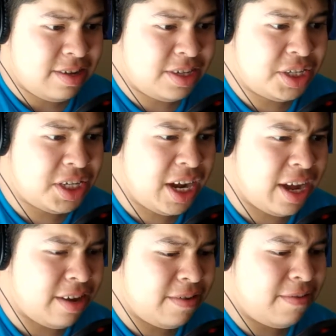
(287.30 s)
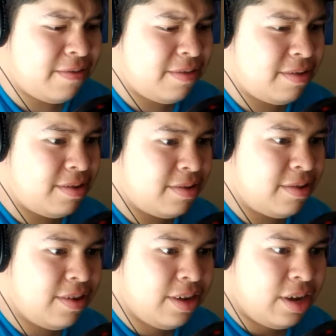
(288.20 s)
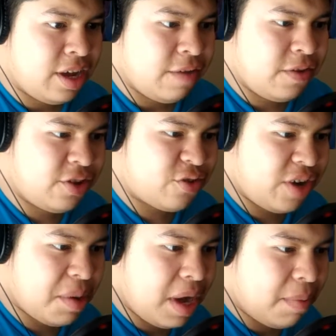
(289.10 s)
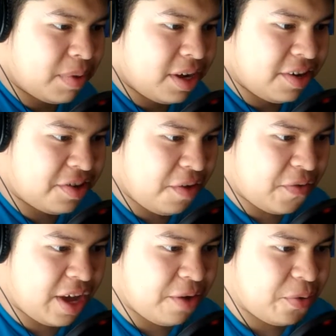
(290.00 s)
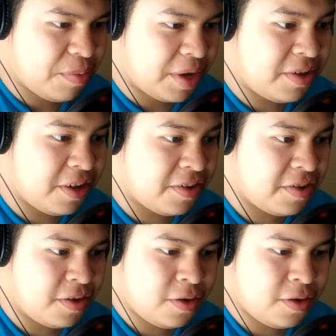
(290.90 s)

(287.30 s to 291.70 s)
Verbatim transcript: Shit. If you scream, I'm gonna suffocate you with my tits.